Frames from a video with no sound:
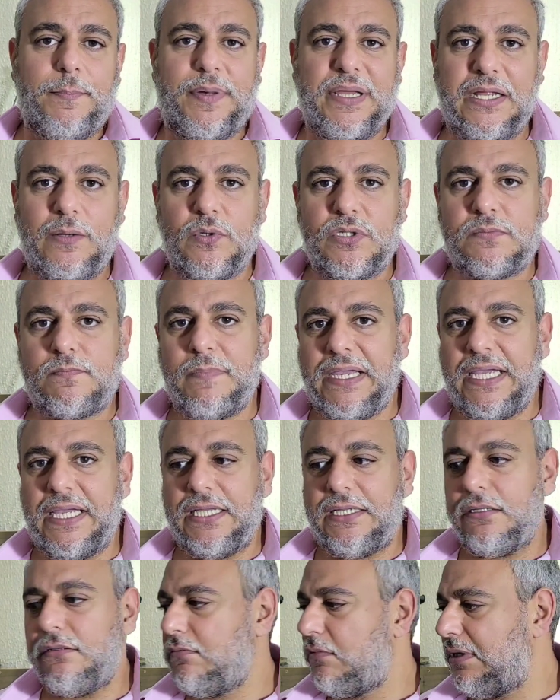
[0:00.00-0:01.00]
but it would
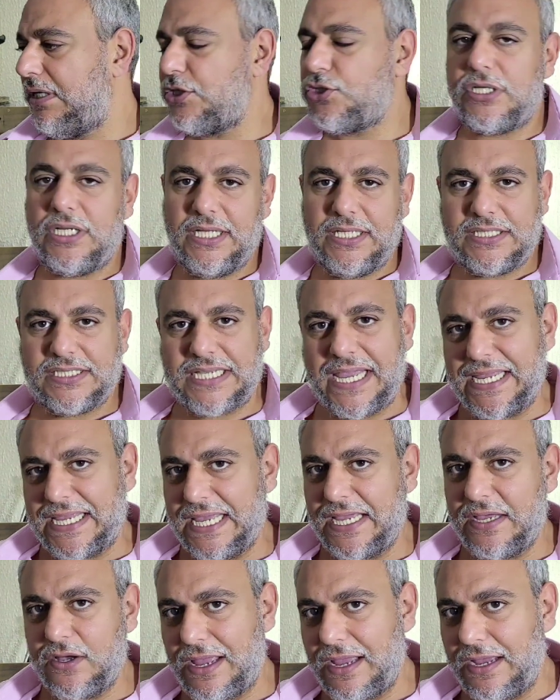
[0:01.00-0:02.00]
mean literally
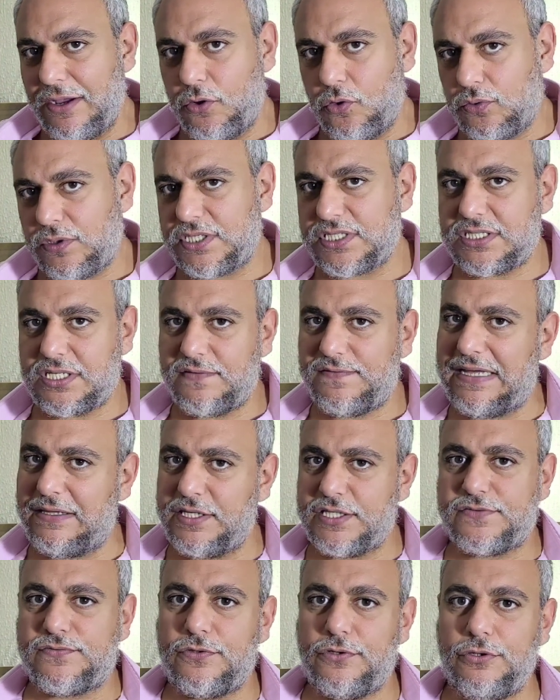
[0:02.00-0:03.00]
taking all the stuff out
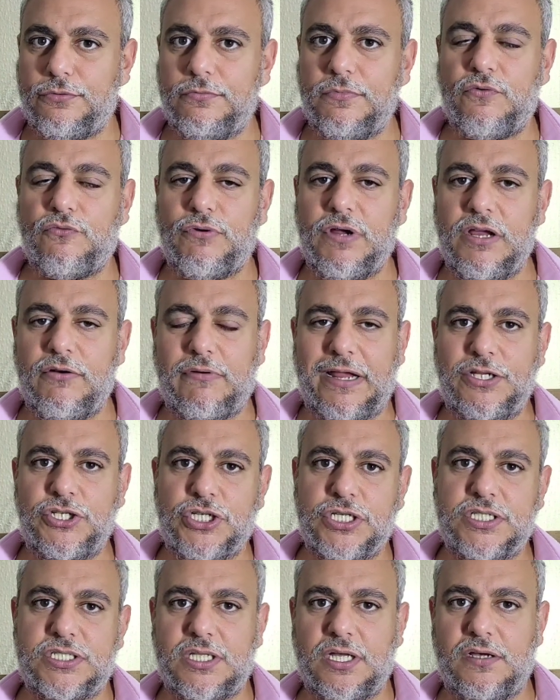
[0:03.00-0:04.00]
of this room,
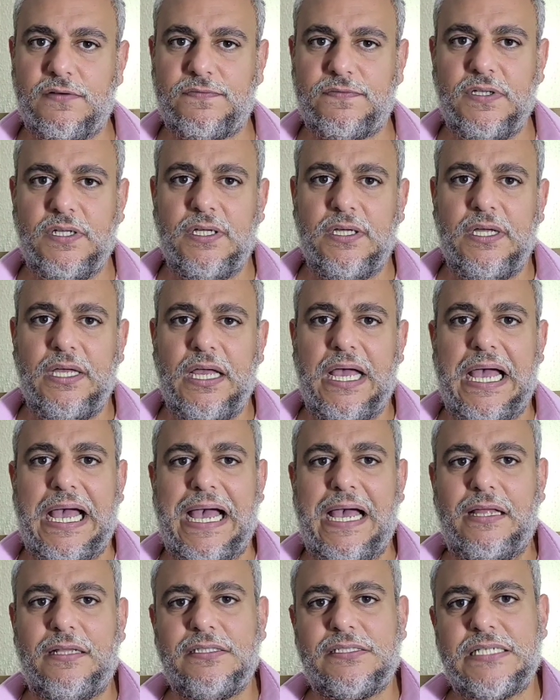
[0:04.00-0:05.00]
rearranging stuff,
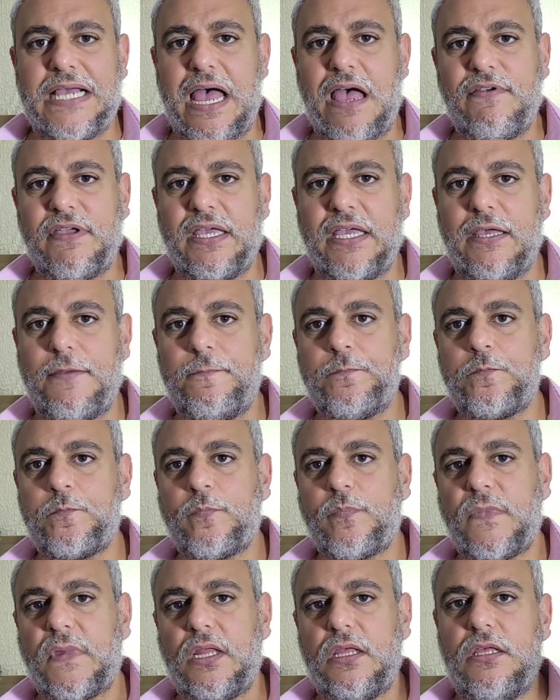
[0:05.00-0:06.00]
and having it,
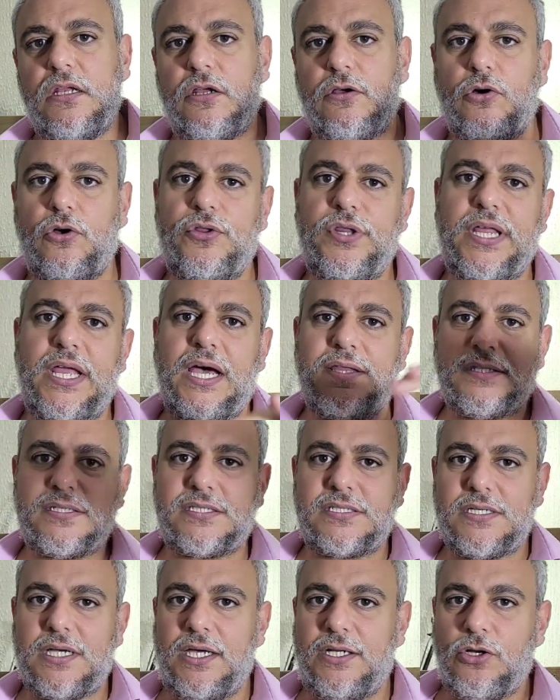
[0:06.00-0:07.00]
on the other
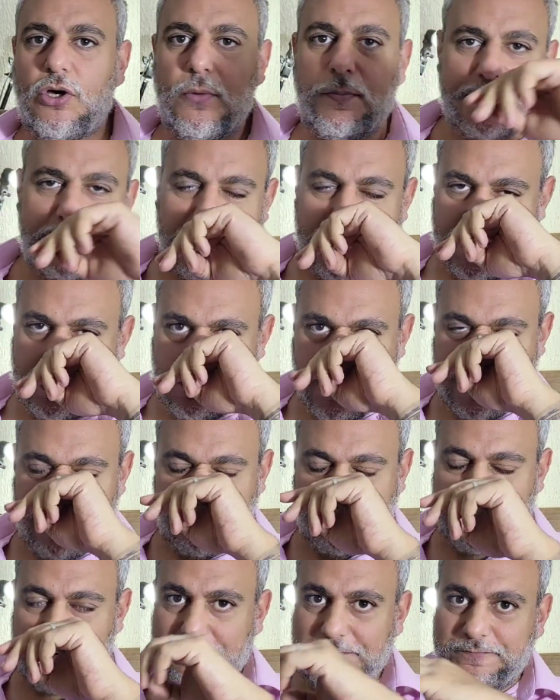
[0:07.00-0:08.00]
side, opposite the way
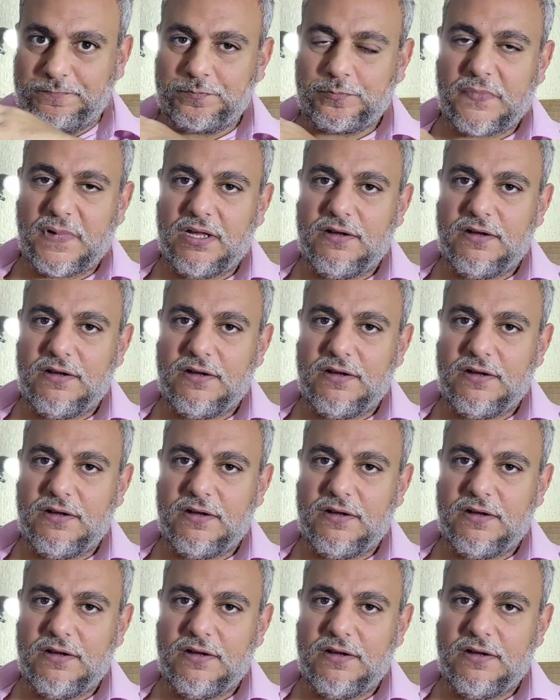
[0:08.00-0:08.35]
from